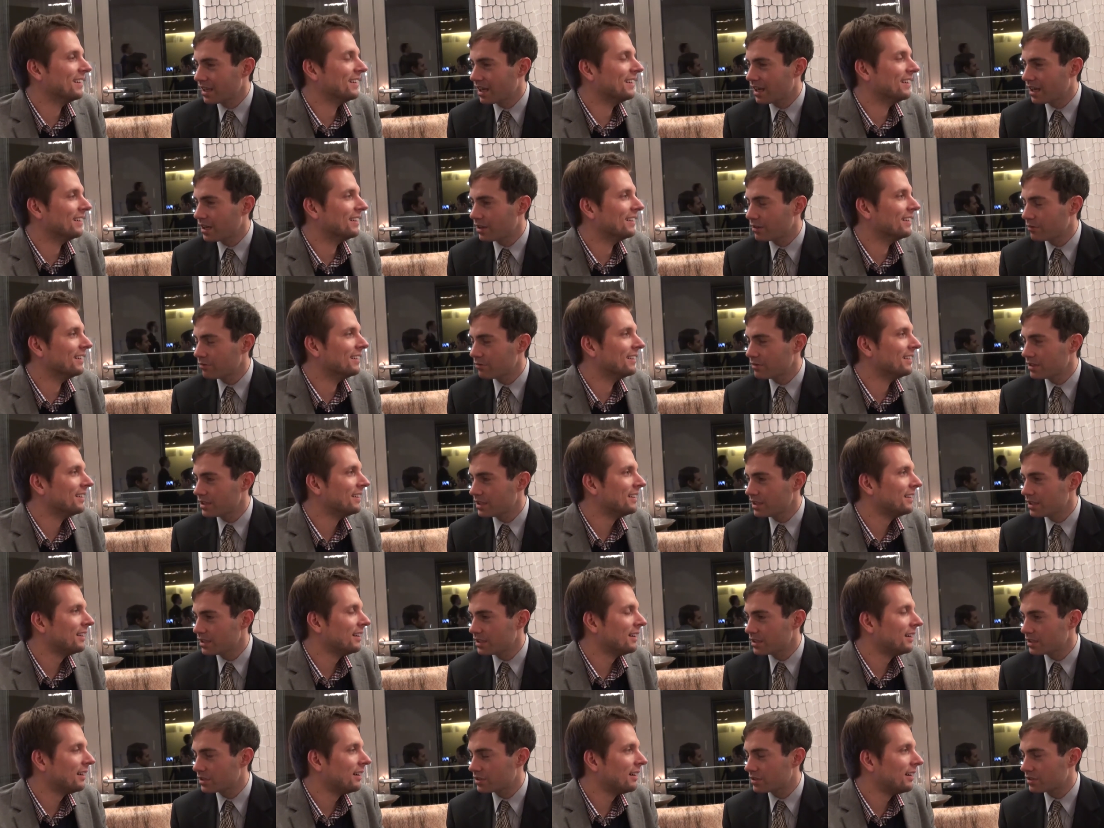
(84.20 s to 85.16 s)
Speaker 1: Uh,
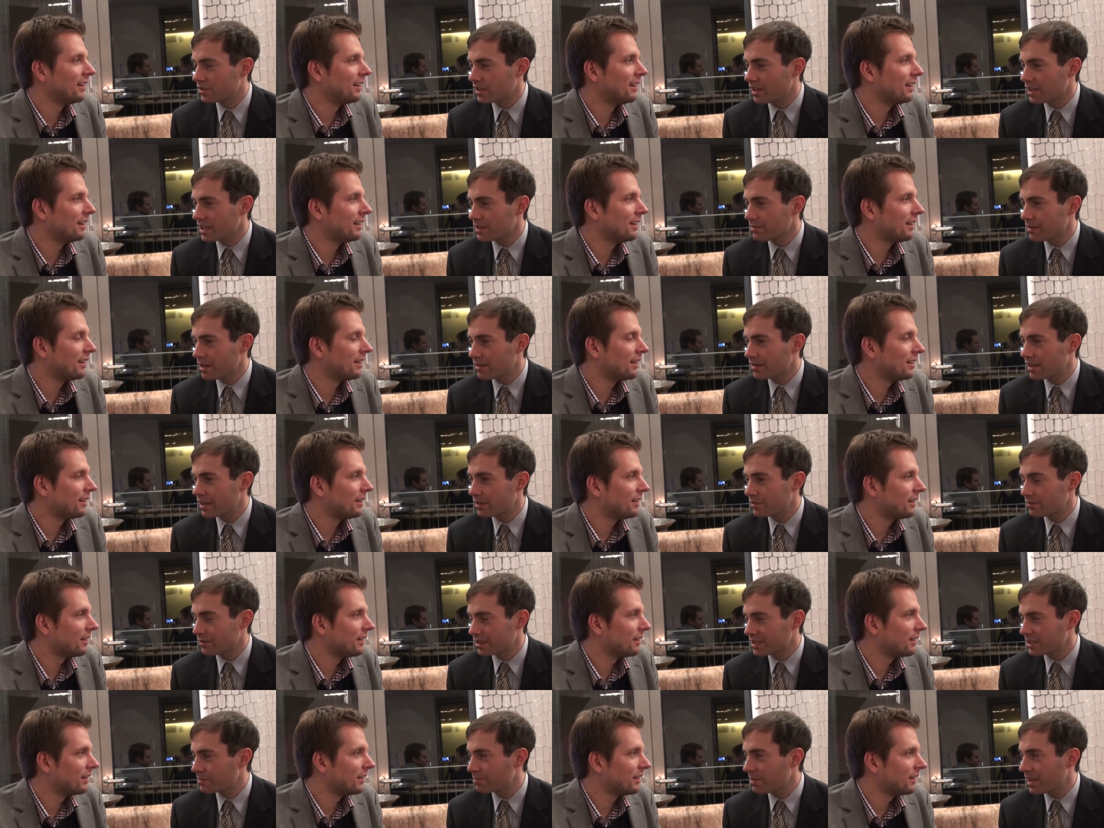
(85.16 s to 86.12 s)
we talk about how to
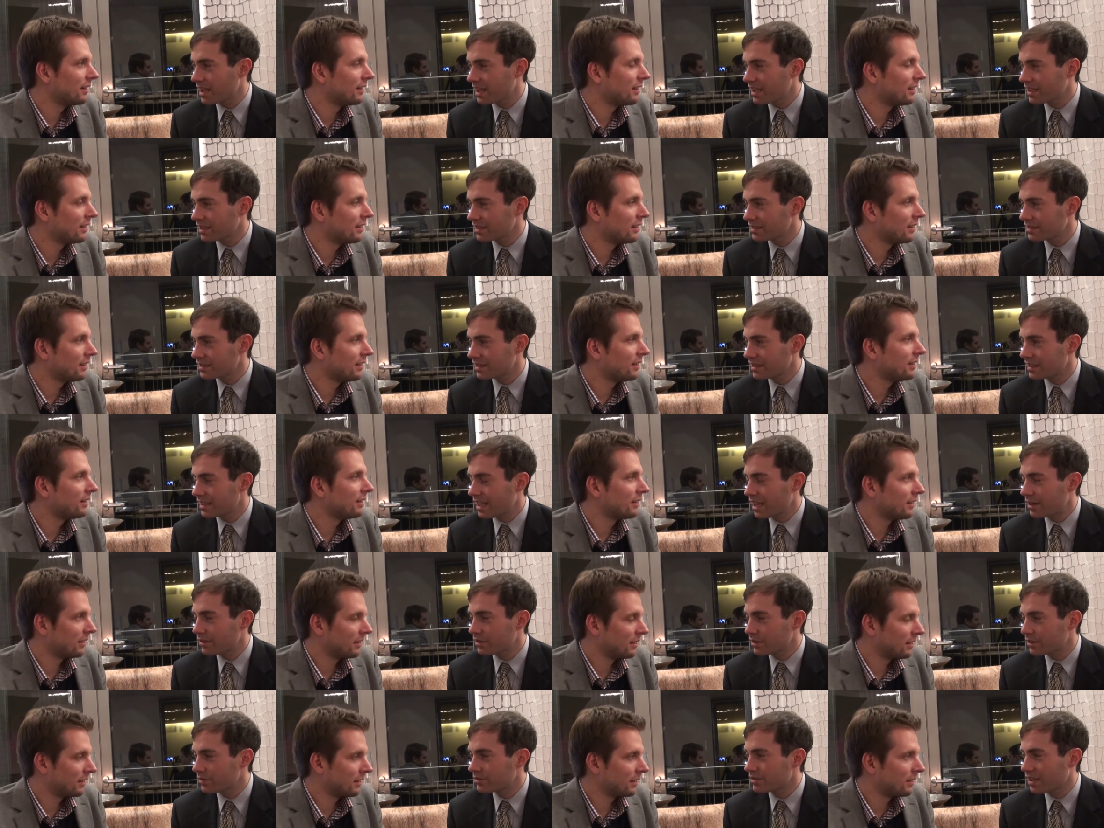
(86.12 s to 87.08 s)
expand, how to
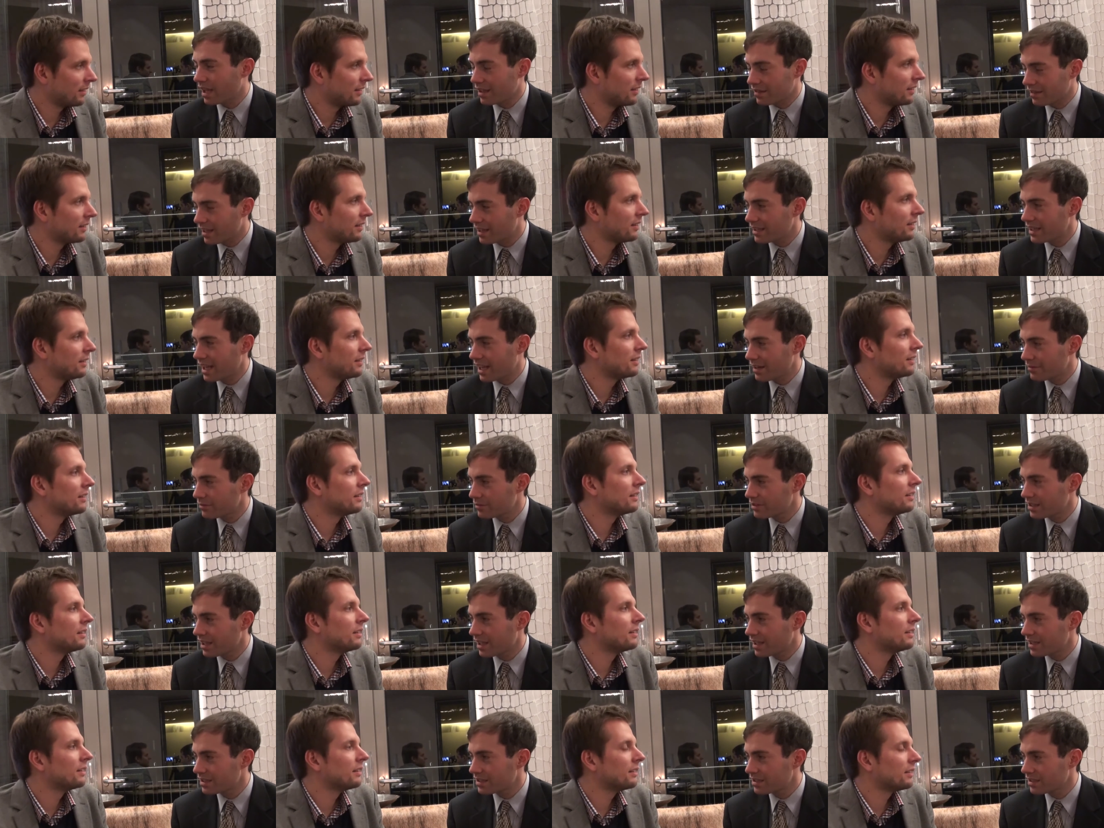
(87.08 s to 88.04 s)
use online
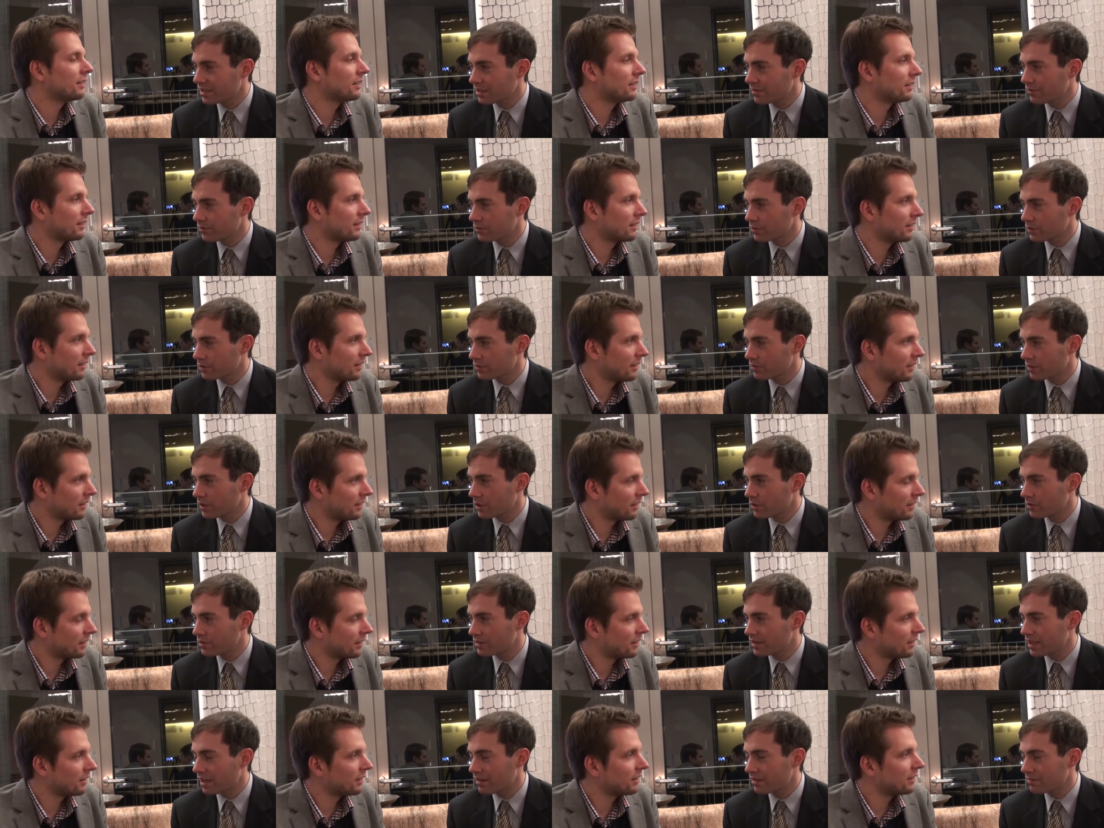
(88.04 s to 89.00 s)
advertising for
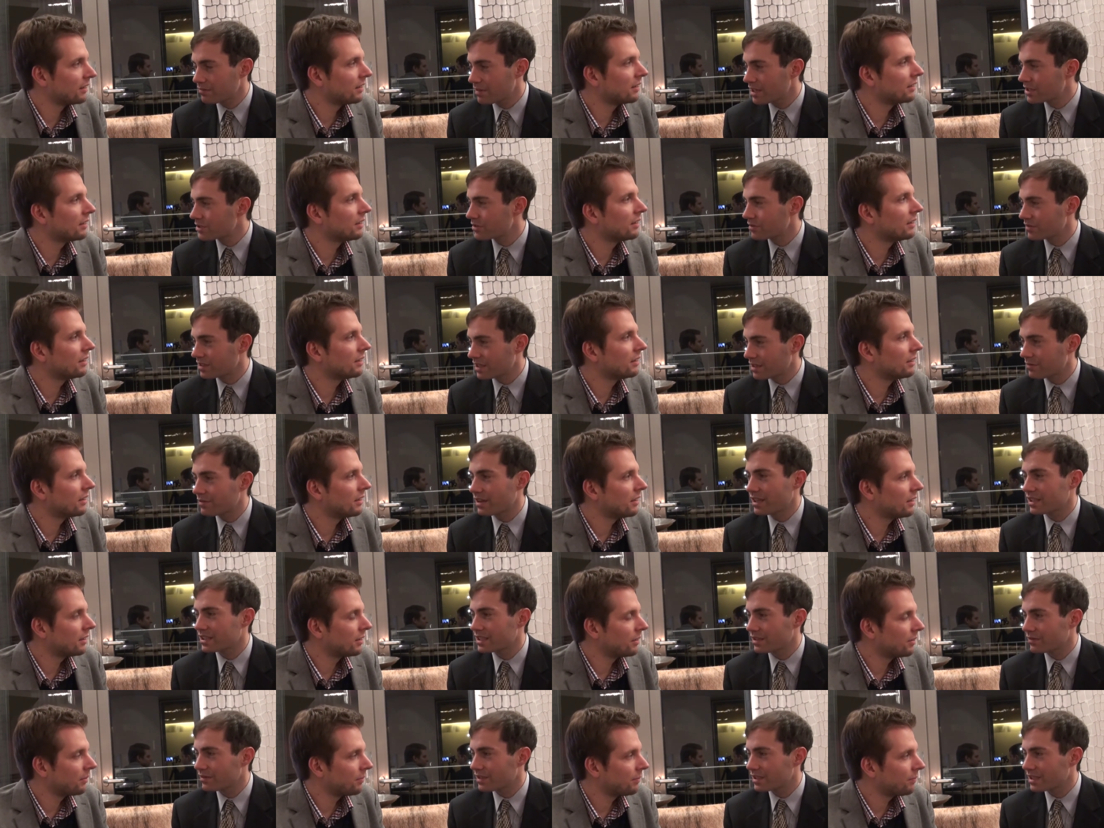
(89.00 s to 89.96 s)
growth, how to measure the
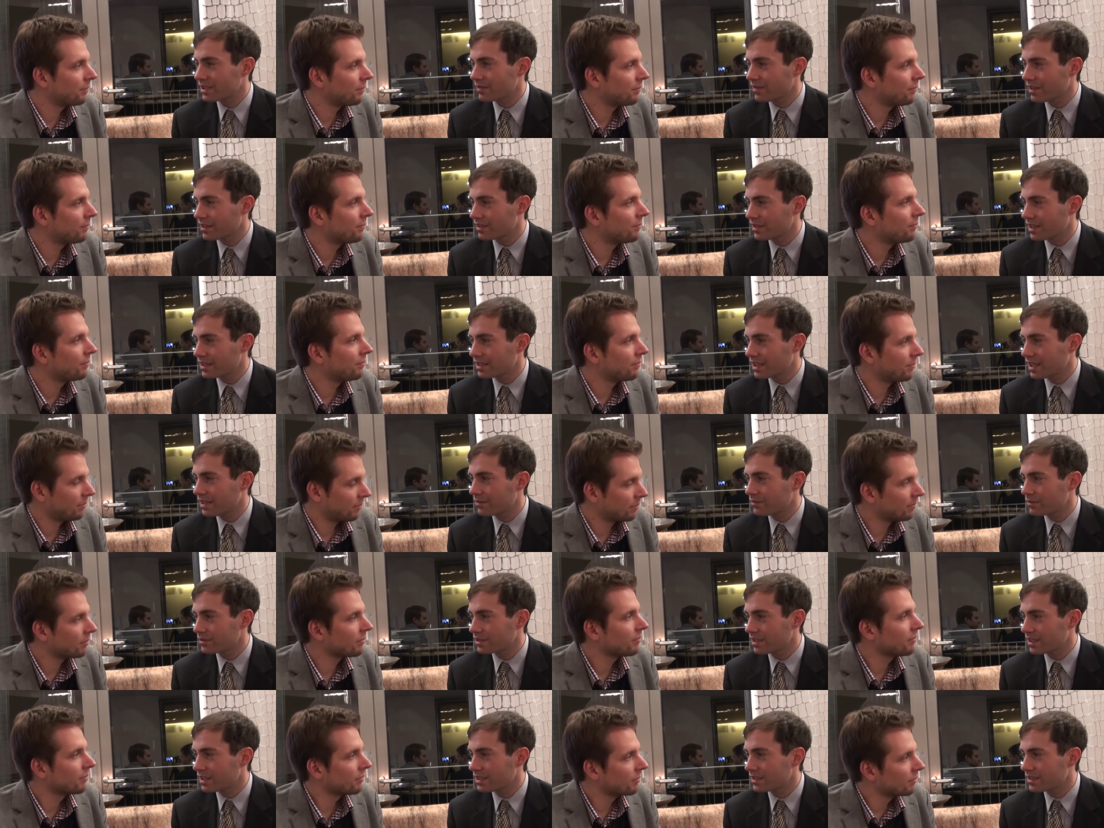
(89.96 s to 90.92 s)
effectiveness of online
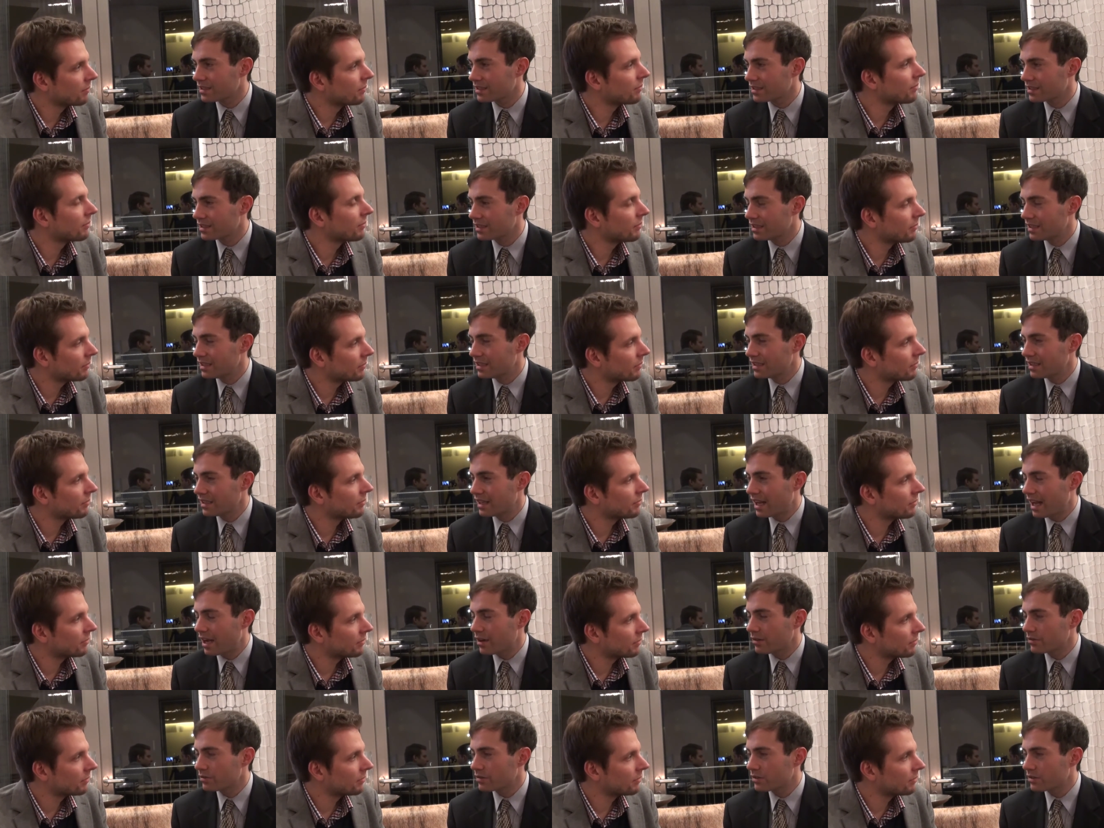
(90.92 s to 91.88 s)
advertising, how